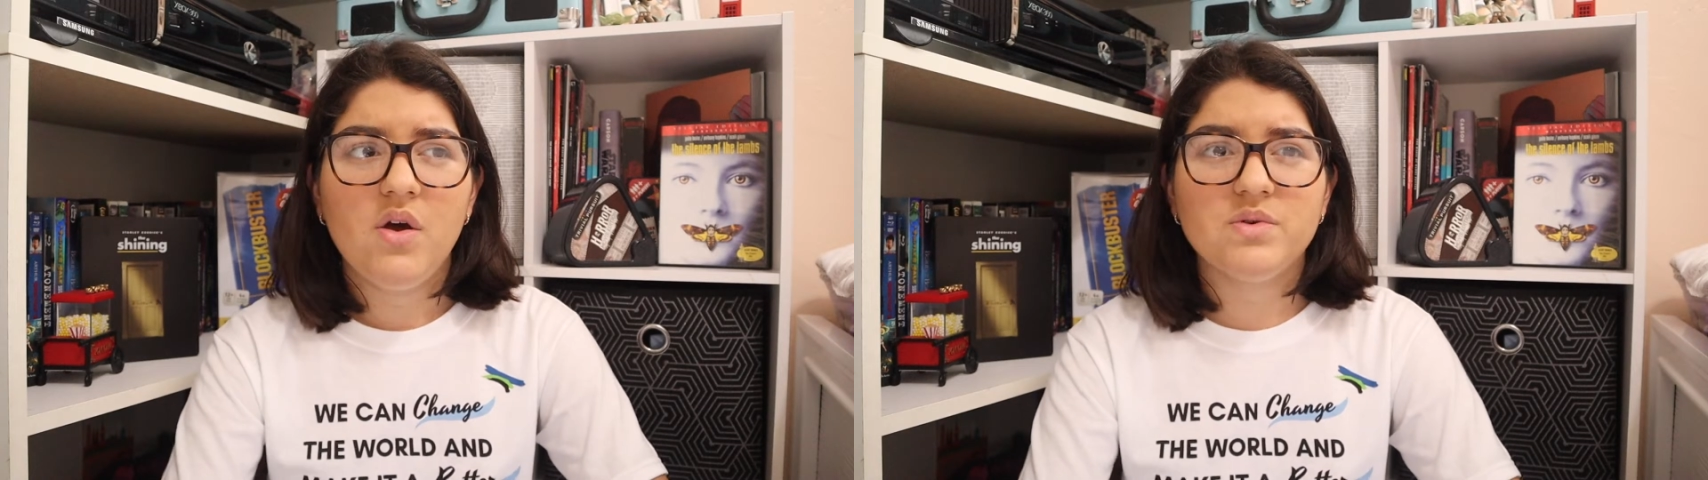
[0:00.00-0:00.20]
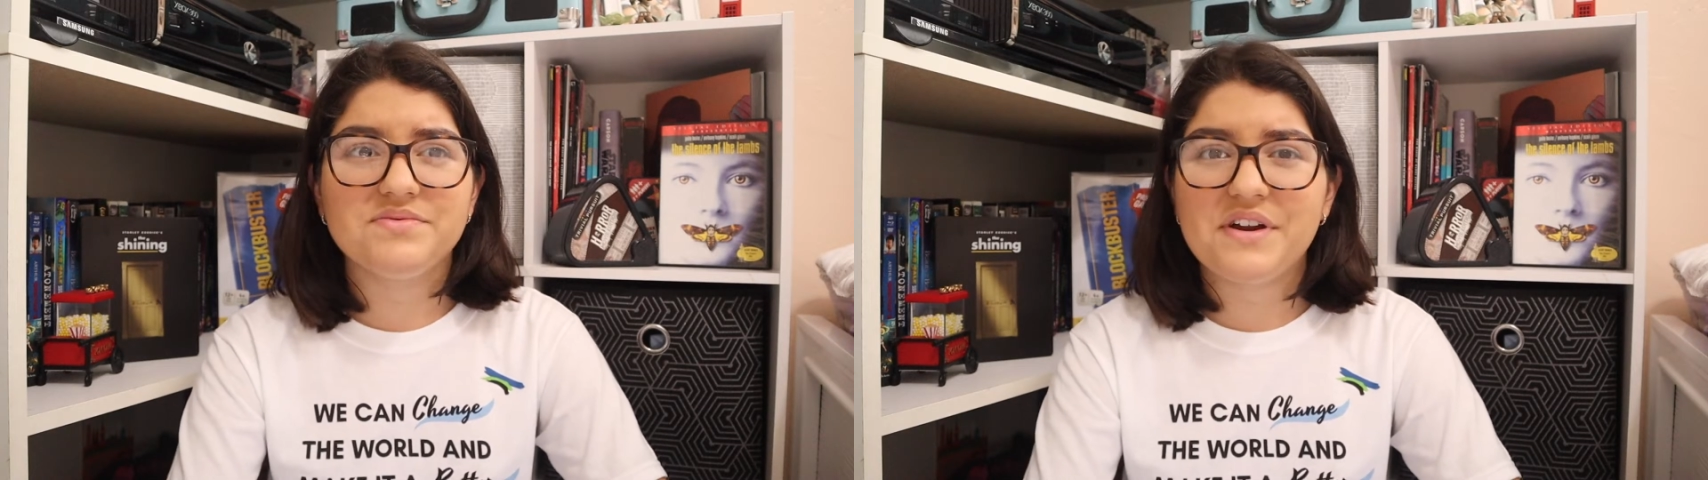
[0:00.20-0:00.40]

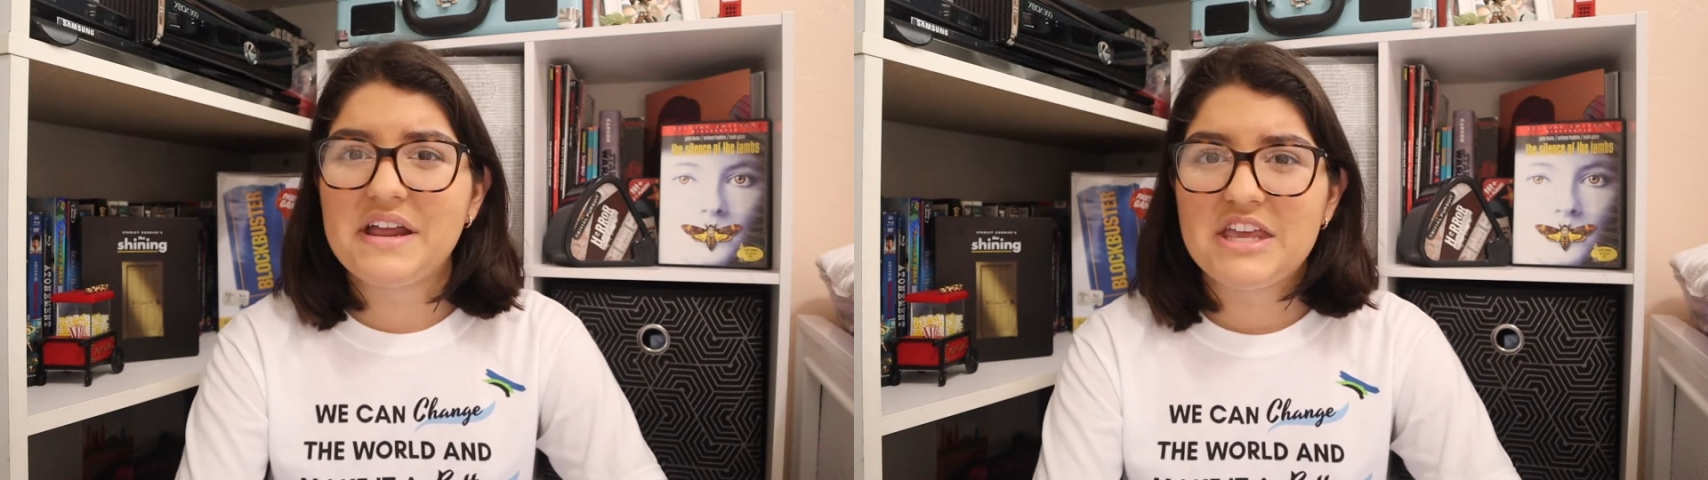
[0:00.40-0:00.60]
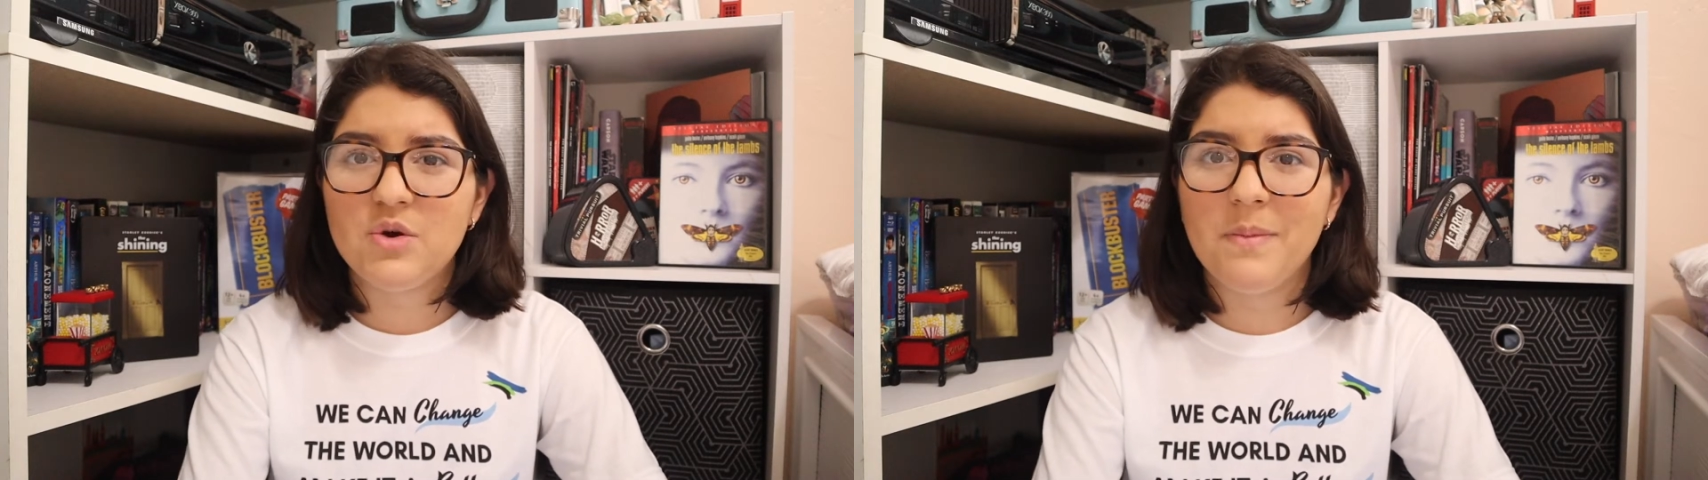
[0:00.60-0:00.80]
was very
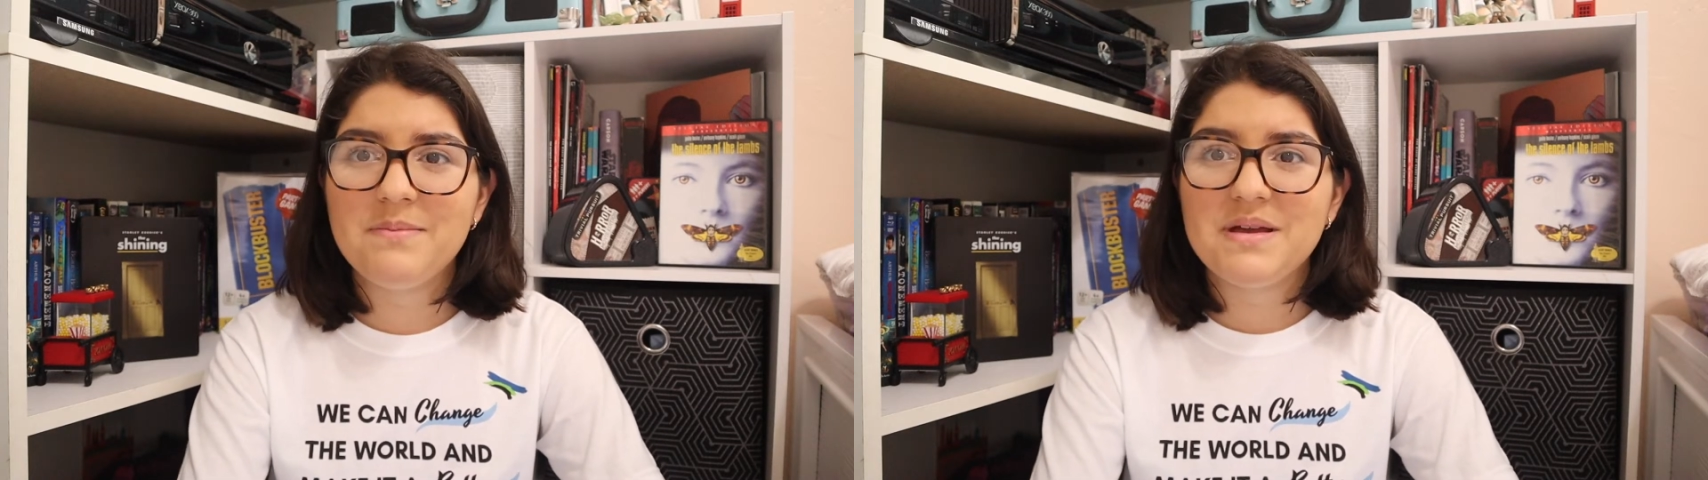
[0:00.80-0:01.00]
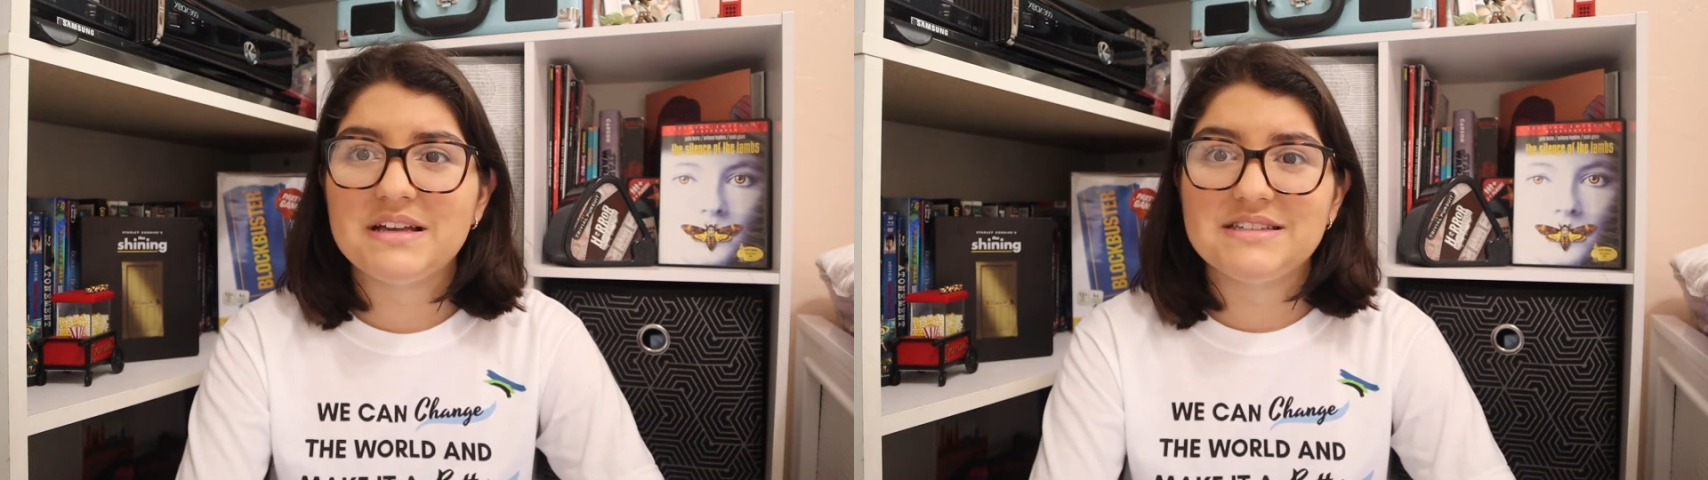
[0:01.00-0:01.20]

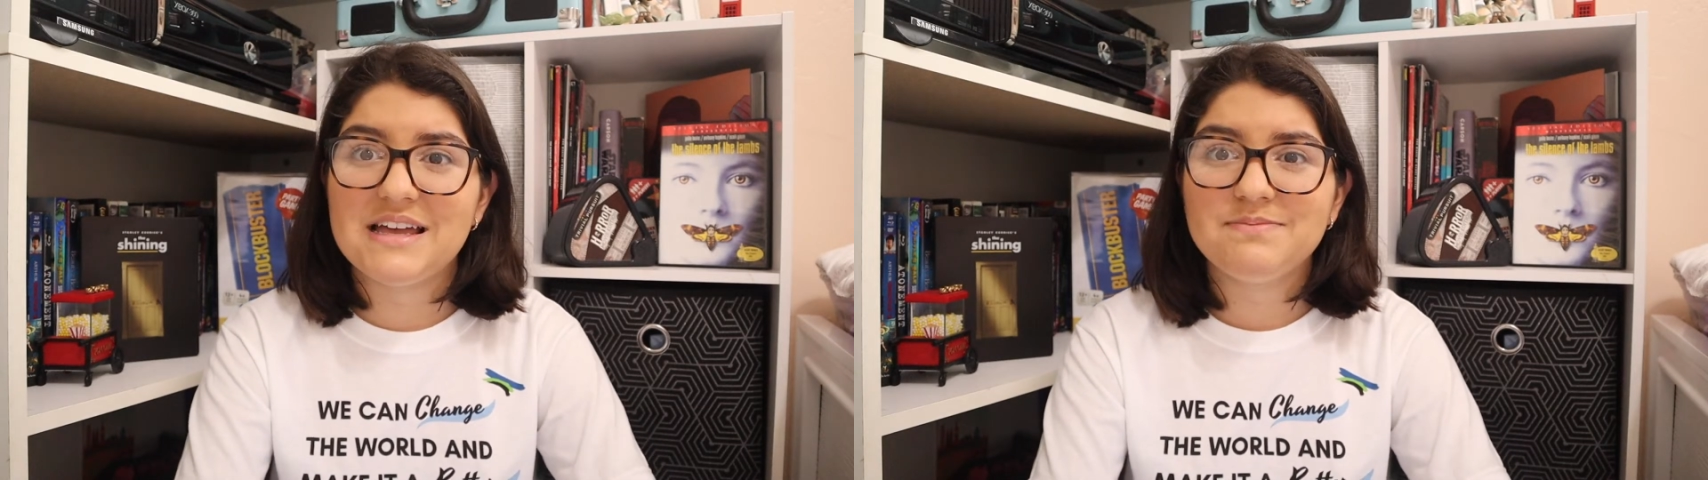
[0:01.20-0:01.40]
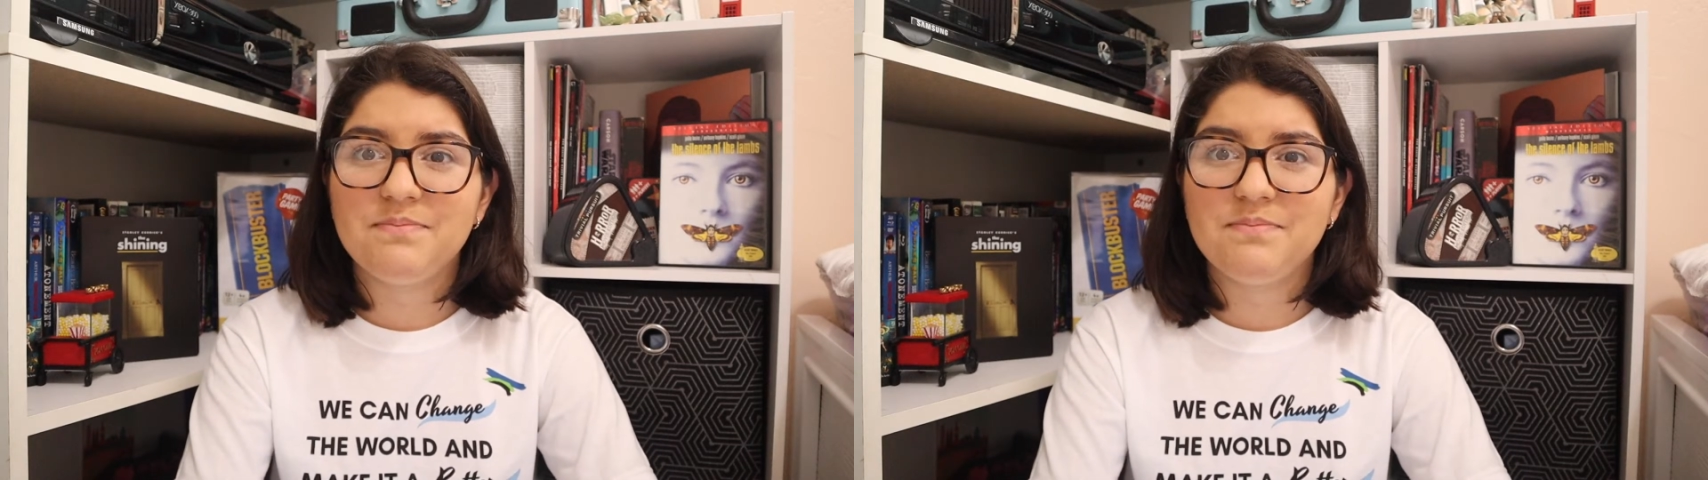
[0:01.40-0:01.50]
human because they